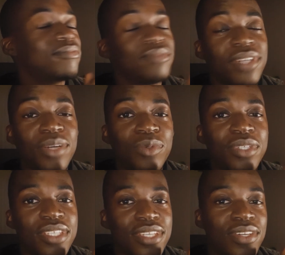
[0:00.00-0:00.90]
I will
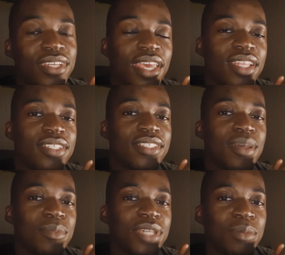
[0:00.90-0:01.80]
see you again
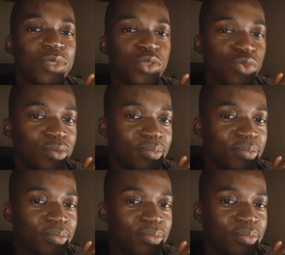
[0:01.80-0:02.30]
sometime soon.